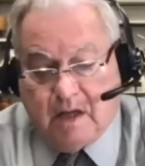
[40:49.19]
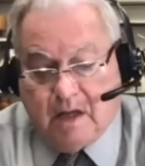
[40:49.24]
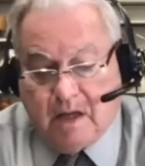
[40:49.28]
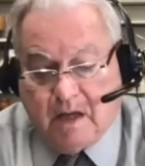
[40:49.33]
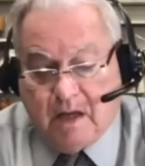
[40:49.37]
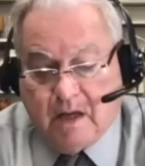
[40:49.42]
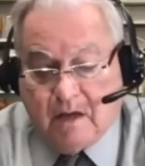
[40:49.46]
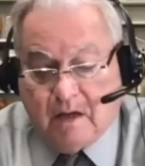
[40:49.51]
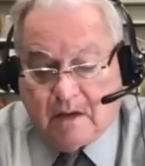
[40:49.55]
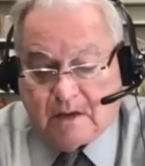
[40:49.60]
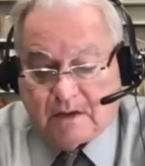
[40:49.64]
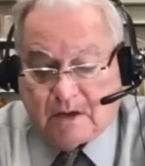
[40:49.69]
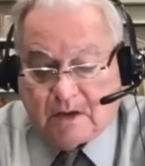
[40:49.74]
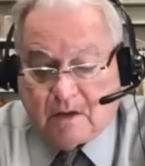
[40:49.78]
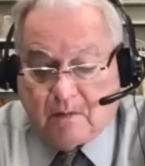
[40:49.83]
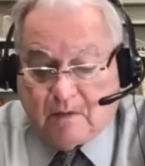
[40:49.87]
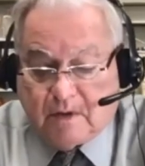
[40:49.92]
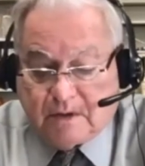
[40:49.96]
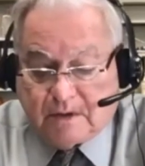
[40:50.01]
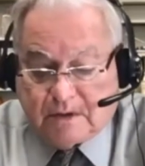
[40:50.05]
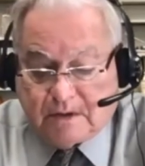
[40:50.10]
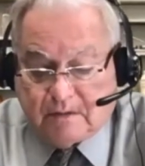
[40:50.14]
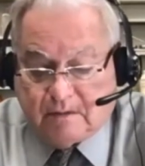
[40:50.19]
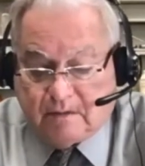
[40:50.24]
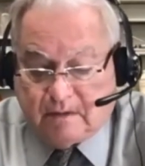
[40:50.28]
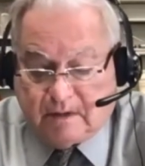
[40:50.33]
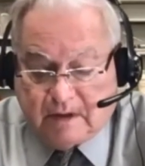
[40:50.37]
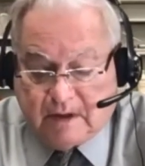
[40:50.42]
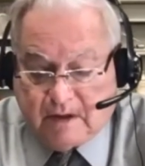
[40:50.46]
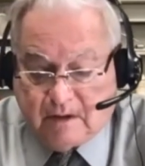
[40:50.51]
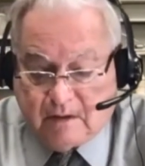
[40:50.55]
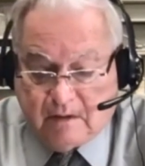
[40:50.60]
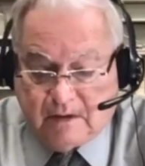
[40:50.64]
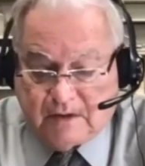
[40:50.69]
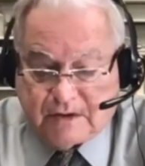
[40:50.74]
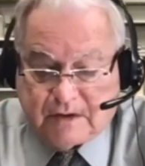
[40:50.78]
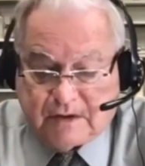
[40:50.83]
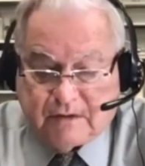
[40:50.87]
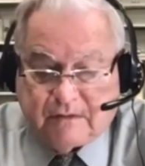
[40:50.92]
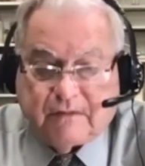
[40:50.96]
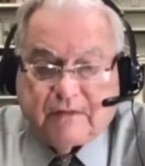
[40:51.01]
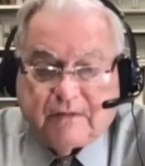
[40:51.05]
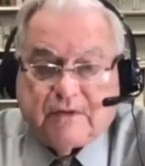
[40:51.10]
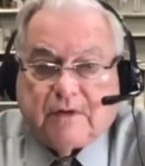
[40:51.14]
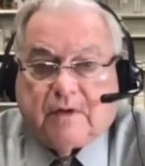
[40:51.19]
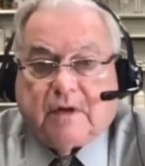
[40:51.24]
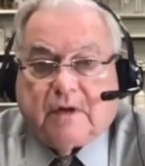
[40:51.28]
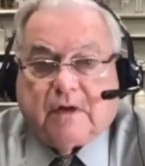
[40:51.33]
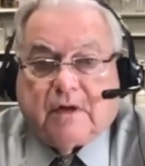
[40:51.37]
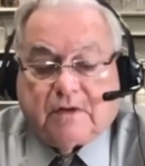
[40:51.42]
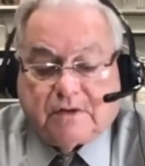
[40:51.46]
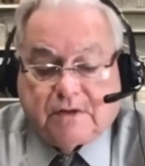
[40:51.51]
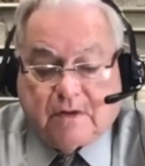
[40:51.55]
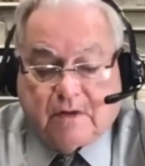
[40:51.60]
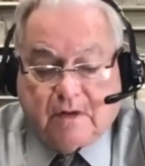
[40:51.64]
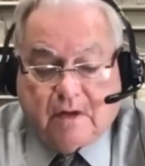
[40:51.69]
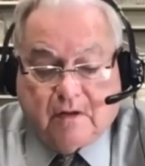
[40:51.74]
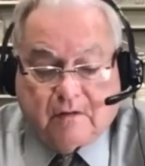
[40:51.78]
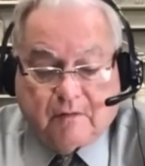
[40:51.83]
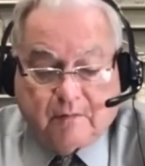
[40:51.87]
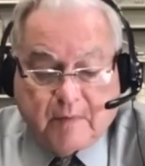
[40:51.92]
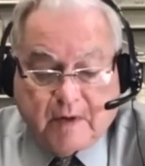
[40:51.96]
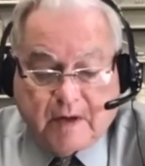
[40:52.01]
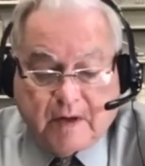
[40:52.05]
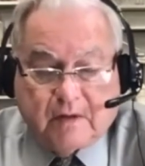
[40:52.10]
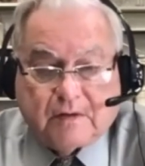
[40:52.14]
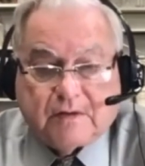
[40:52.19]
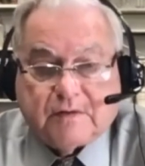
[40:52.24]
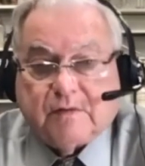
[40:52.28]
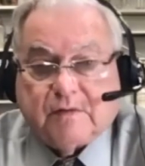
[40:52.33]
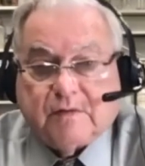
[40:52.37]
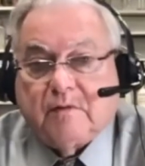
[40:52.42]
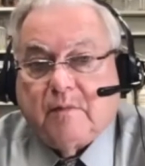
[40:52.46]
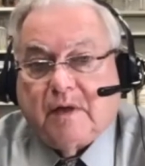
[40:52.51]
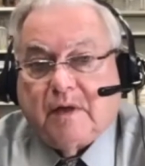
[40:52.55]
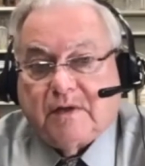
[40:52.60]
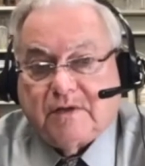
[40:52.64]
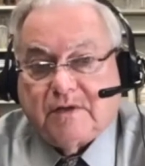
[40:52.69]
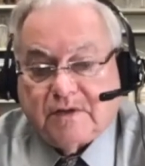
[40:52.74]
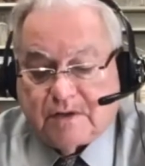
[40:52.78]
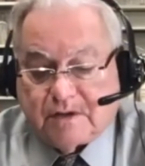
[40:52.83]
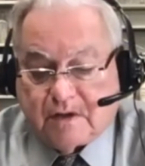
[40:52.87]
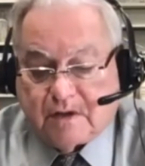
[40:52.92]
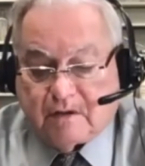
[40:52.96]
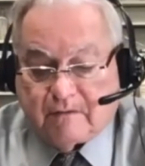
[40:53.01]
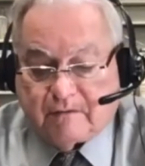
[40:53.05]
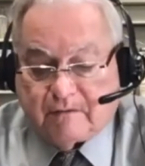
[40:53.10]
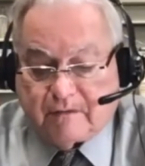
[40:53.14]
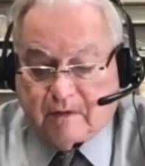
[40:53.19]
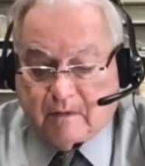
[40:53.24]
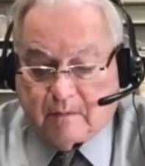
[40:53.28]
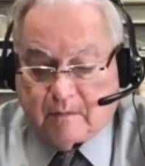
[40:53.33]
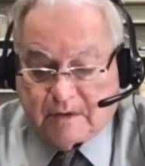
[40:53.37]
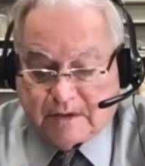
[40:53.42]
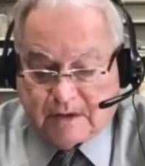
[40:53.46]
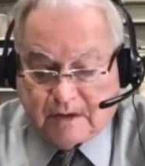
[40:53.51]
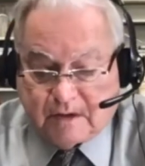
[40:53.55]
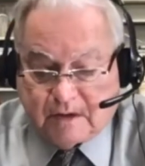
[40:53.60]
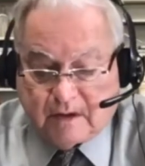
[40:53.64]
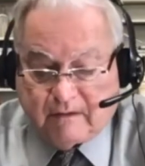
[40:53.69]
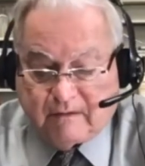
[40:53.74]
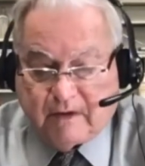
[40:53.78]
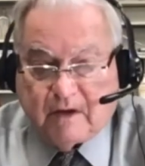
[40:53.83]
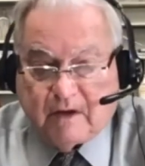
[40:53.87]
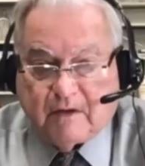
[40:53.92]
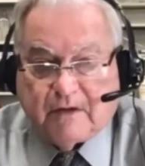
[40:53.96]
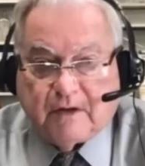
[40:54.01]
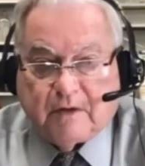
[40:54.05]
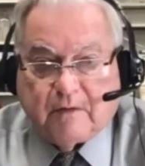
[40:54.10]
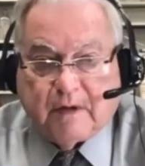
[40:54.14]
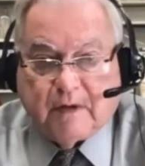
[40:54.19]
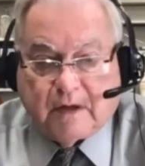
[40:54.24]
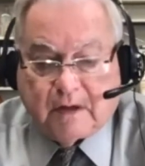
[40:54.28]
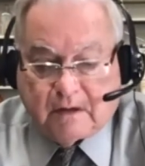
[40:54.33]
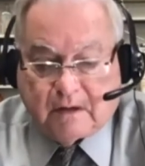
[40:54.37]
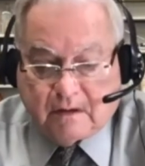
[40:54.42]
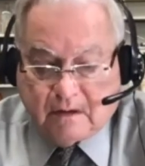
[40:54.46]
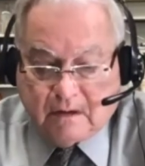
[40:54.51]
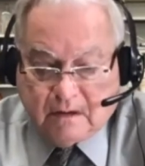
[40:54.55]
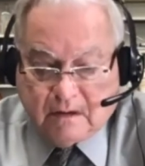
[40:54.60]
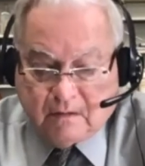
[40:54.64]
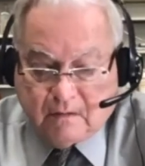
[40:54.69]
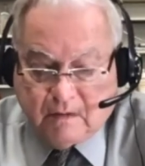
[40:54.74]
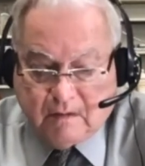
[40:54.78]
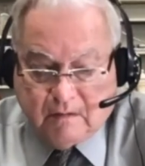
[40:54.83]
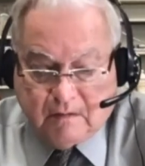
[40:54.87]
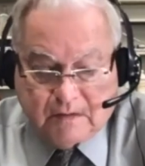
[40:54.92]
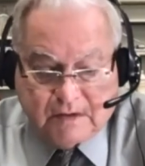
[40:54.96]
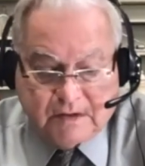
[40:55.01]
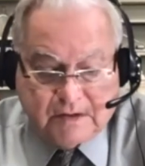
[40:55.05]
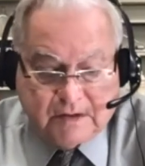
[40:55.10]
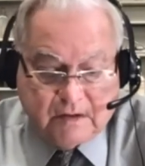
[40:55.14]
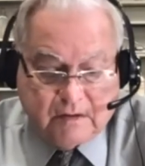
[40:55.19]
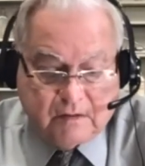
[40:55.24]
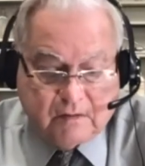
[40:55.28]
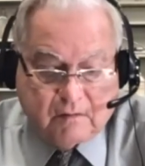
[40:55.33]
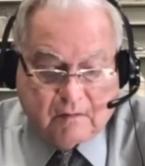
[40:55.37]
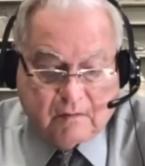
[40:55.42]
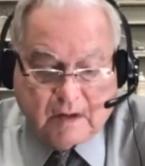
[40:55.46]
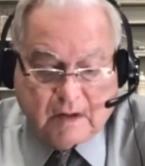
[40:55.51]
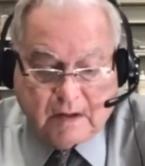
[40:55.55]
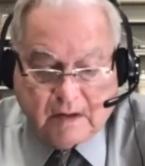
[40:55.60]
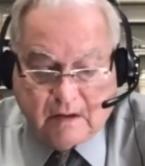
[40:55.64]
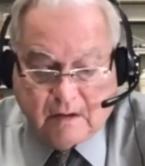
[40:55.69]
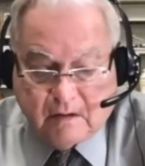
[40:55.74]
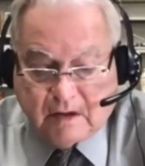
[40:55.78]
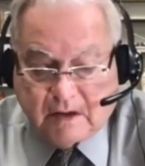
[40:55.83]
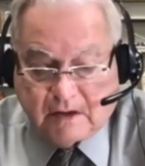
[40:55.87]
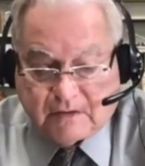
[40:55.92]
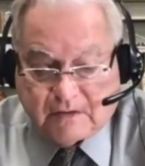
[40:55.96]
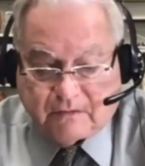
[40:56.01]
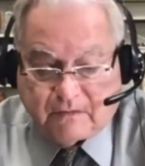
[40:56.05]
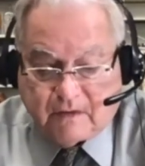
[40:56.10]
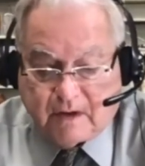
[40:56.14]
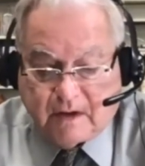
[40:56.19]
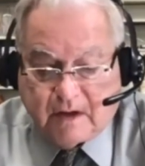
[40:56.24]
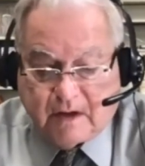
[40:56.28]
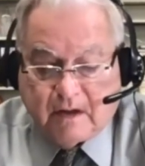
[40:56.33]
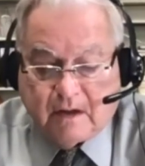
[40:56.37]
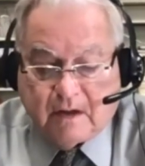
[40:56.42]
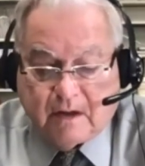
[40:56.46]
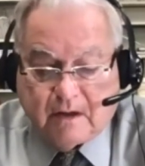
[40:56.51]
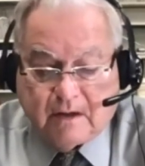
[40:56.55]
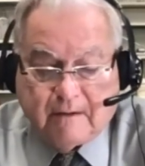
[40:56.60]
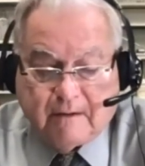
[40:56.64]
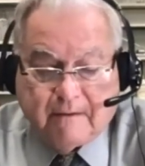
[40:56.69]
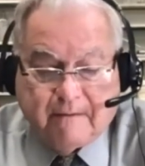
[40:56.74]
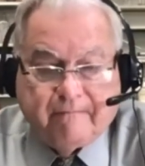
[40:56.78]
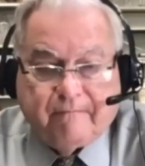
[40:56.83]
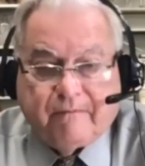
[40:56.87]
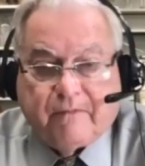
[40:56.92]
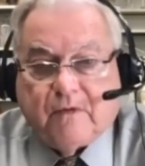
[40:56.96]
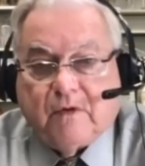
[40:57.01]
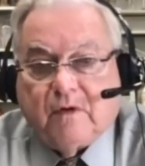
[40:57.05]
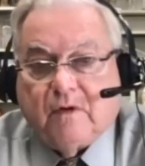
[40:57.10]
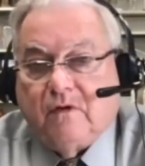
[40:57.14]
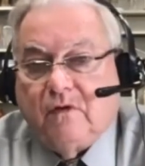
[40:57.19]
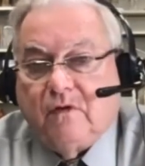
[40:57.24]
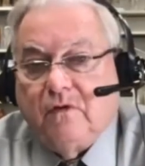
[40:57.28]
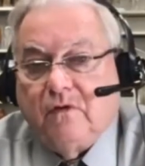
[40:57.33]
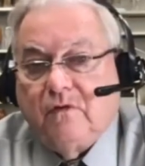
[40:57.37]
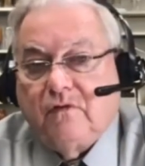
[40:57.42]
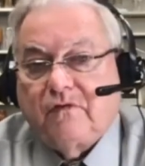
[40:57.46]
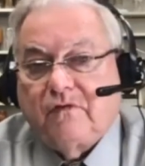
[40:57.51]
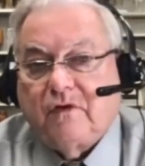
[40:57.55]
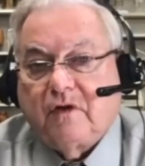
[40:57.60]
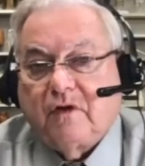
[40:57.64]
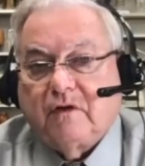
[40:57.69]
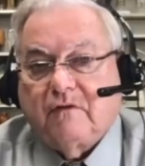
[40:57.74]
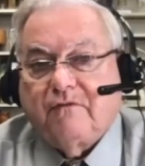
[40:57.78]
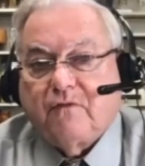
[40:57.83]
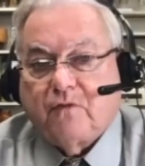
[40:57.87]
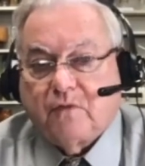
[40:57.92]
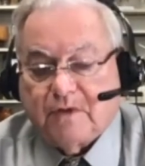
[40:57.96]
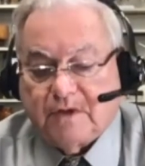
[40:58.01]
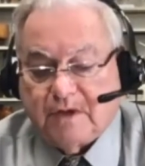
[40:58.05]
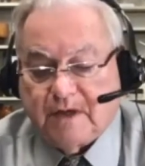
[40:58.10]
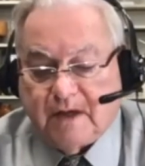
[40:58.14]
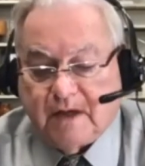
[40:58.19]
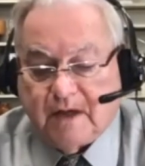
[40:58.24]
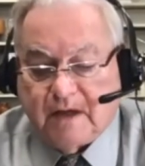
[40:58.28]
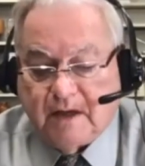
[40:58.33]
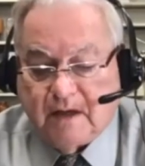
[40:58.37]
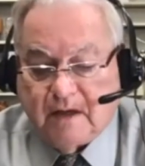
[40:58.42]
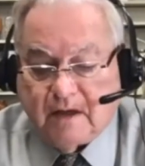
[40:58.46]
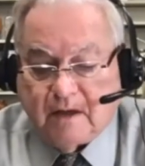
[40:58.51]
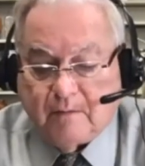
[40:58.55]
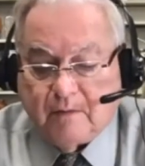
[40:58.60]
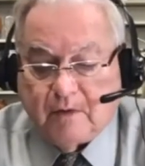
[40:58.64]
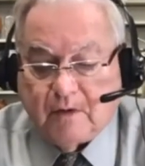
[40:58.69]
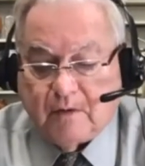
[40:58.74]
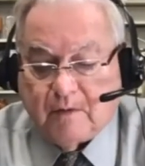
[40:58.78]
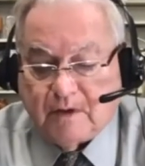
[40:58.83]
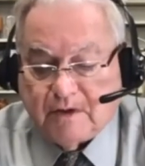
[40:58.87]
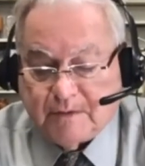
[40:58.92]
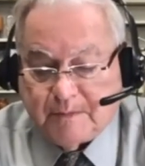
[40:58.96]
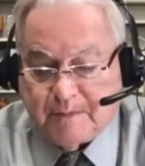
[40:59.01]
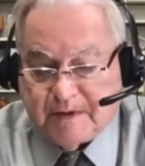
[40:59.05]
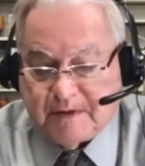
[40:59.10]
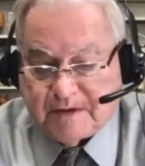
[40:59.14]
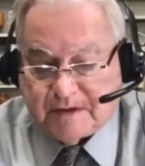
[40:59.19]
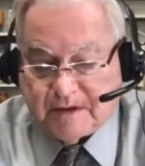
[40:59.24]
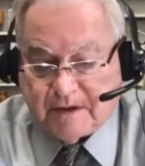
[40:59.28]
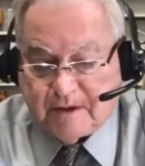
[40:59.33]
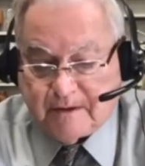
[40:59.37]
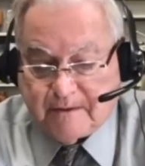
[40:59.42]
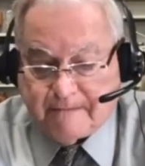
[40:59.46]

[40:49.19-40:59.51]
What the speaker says: And as always, we thank you listeners for joining us on Health Matters with the Medicine Center Pharmacy. Have a healthy week, and we will see you right here next Friday night on News Talk 1480 WHBC.